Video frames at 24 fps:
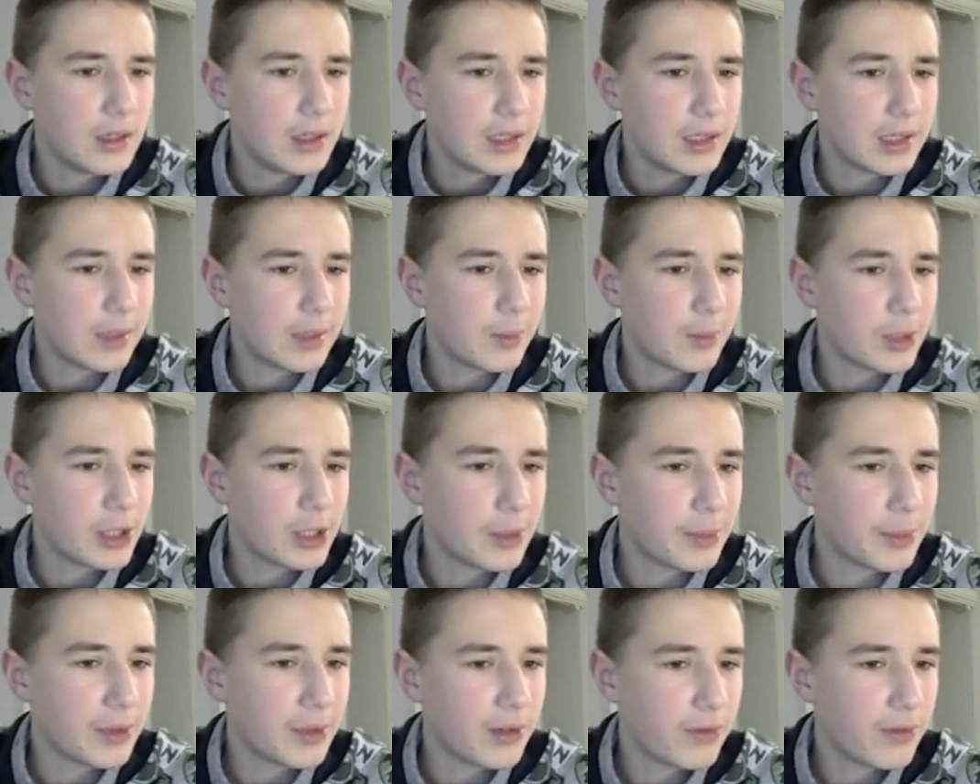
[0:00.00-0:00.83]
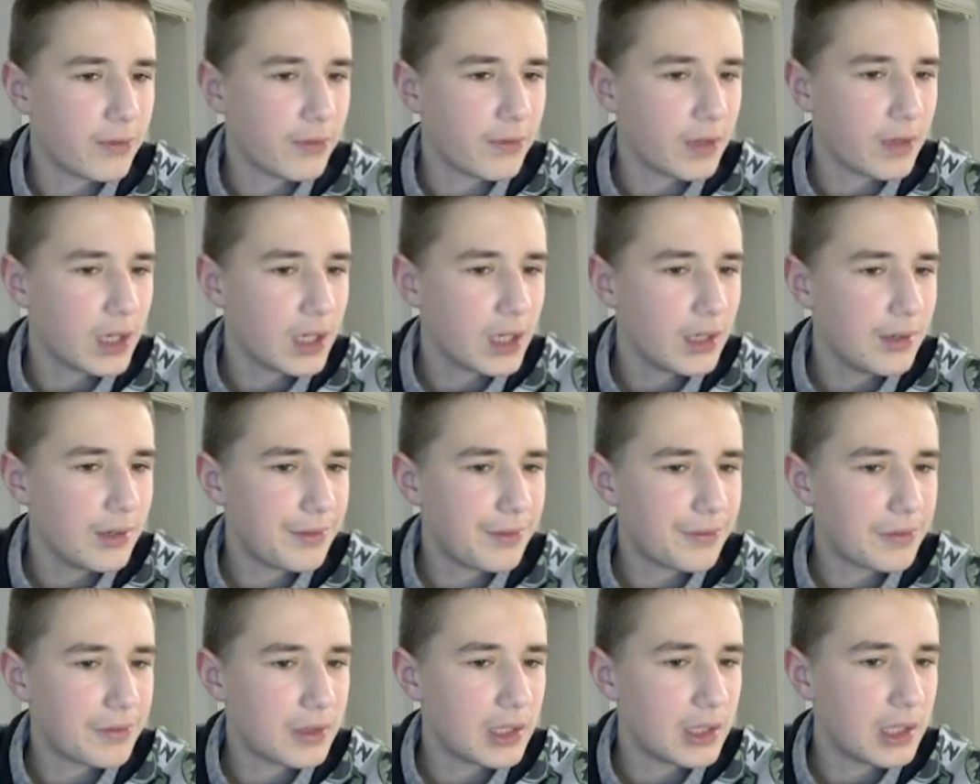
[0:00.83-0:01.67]
yeah bishop f5
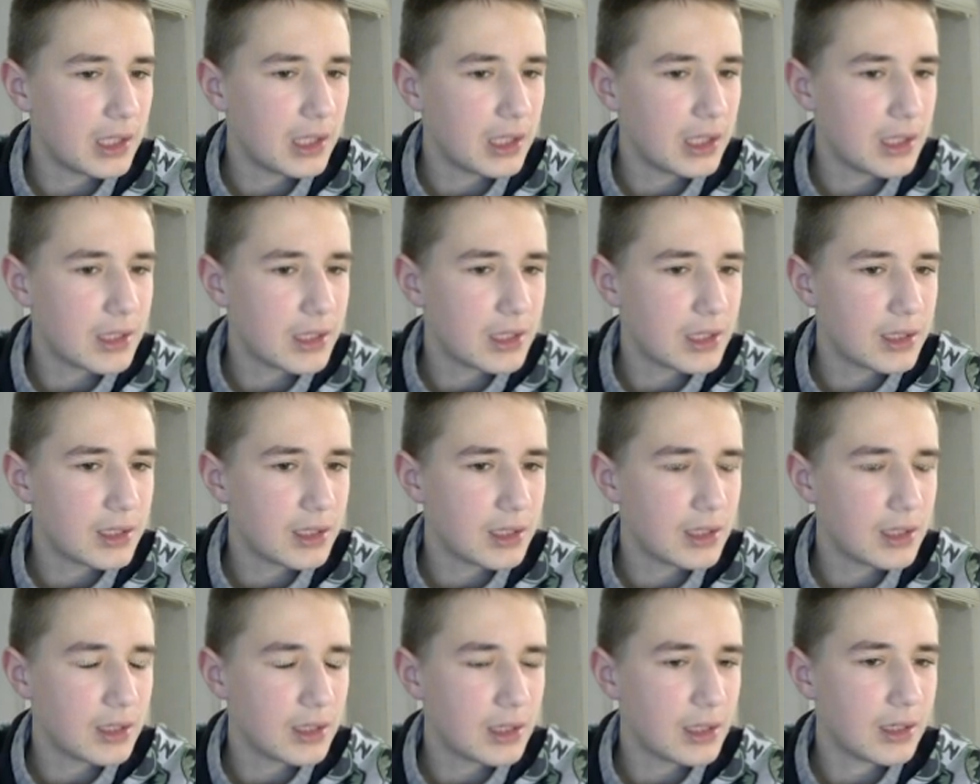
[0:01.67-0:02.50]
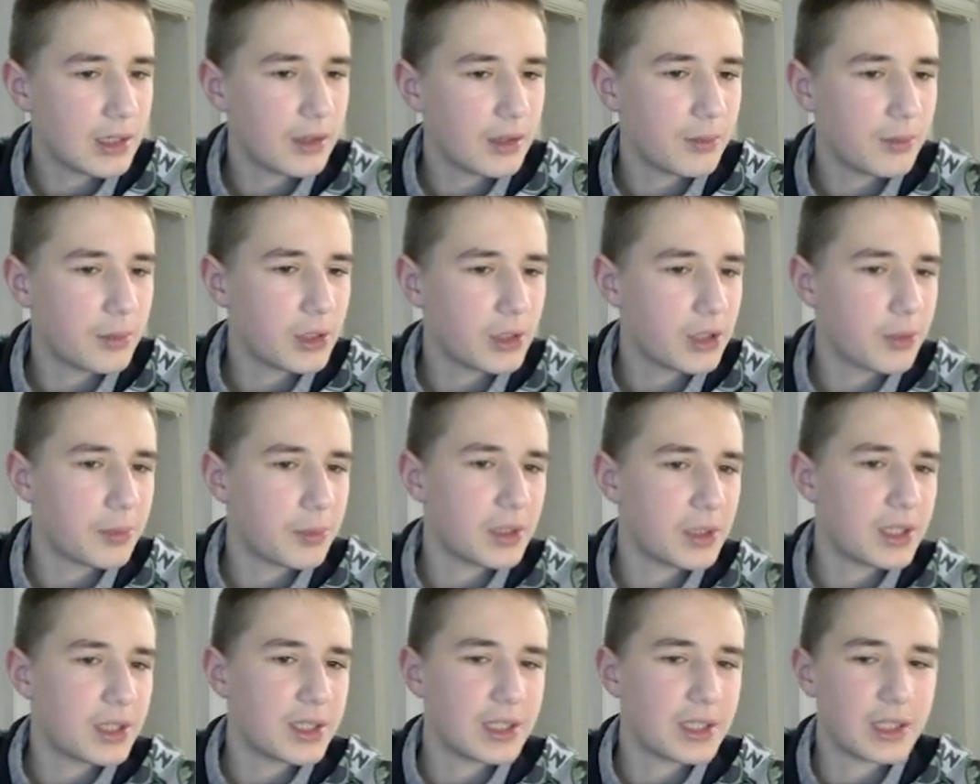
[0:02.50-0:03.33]
this and then bishop
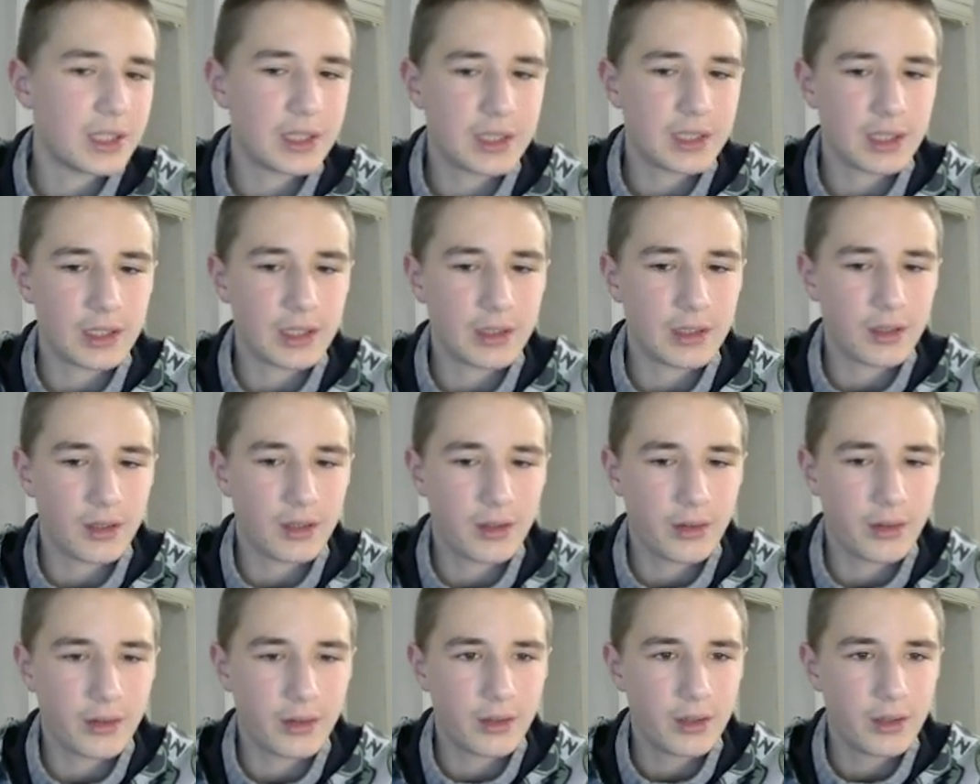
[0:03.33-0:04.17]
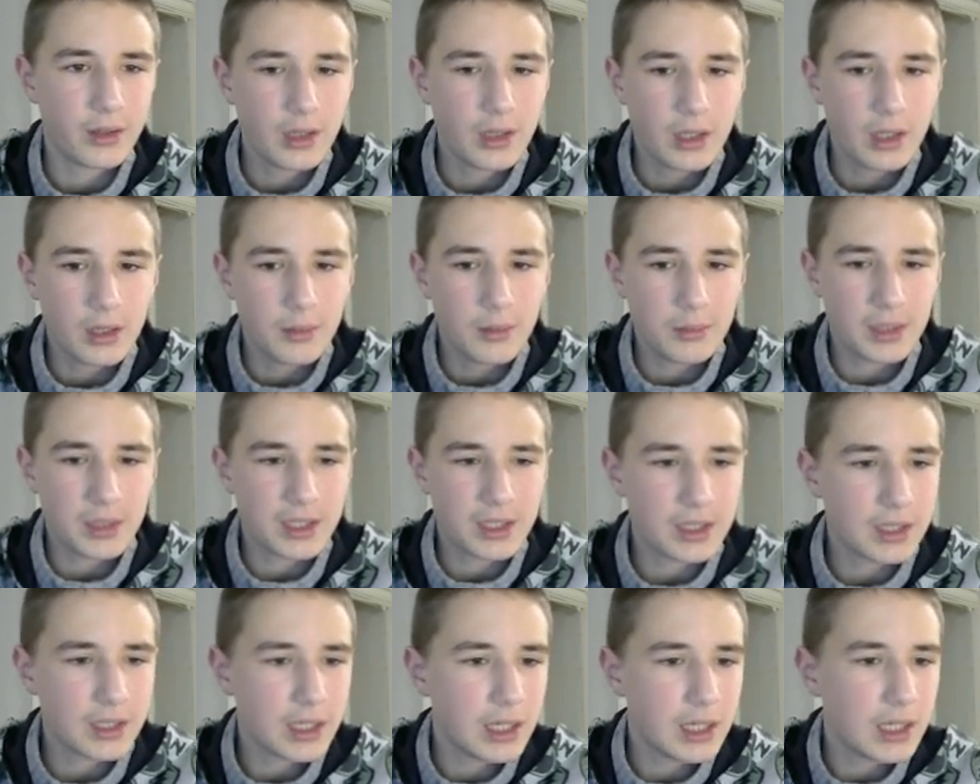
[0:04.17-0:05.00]
h6 another
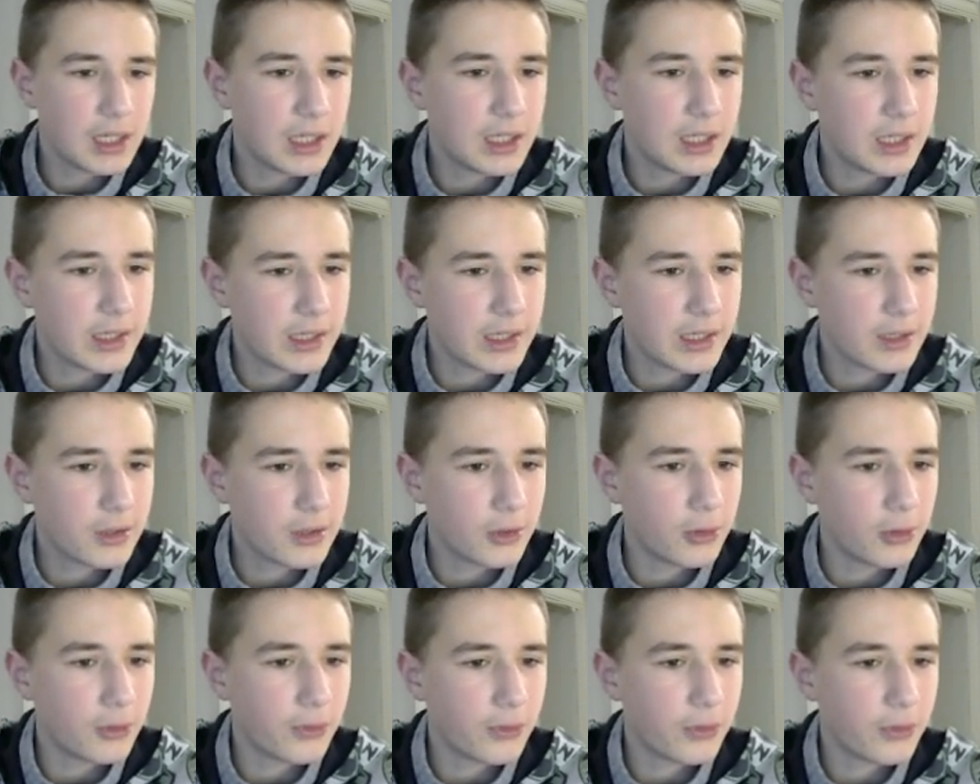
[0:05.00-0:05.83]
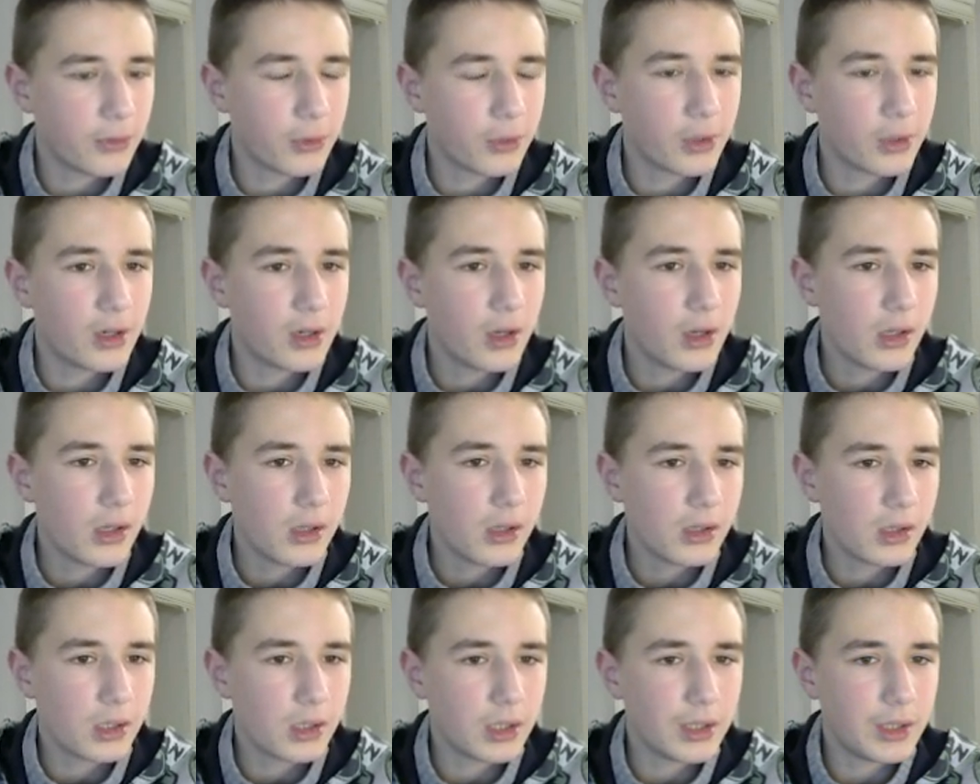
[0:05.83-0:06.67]
mistake yet yeah, to go for
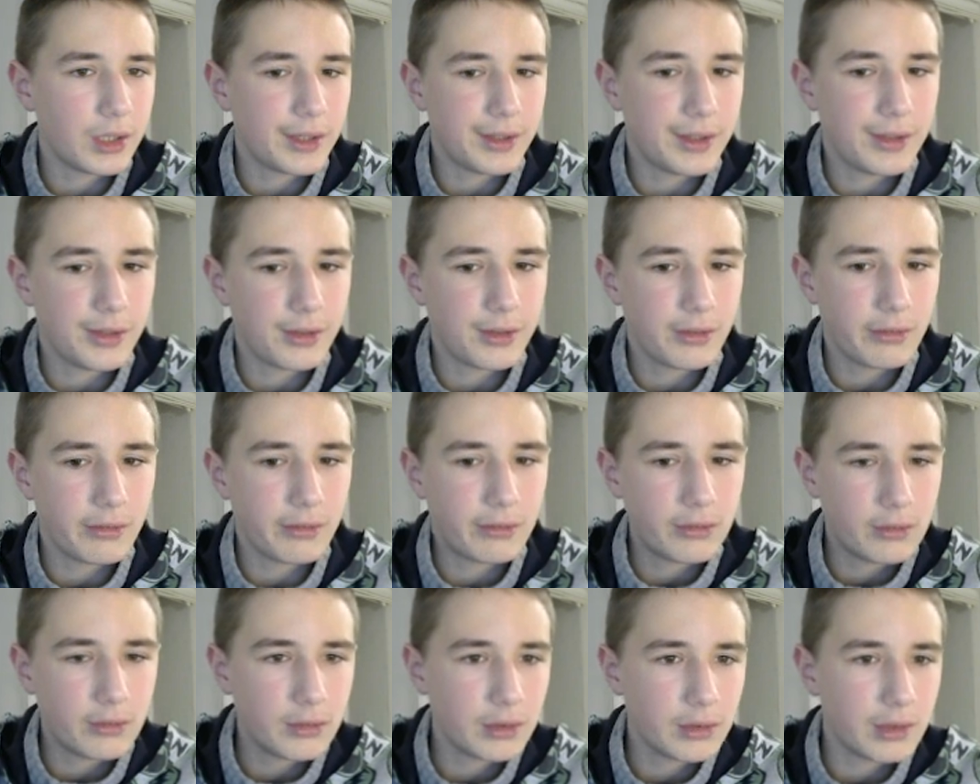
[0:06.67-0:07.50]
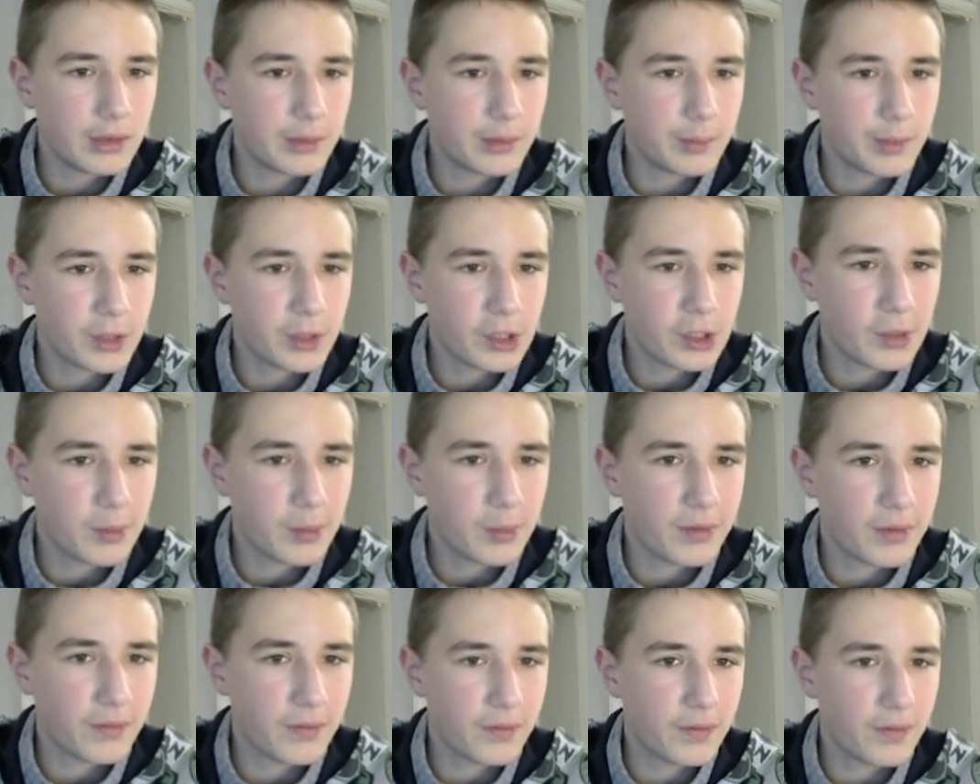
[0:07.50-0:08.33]
knight d2 bishop
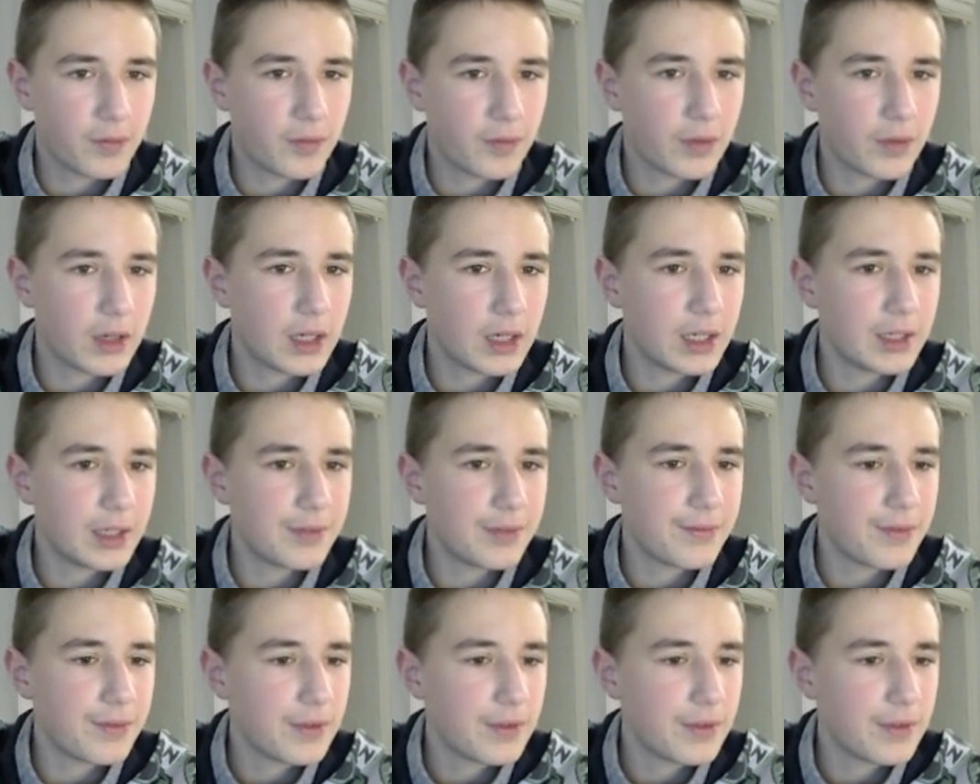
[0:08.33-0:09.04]
f5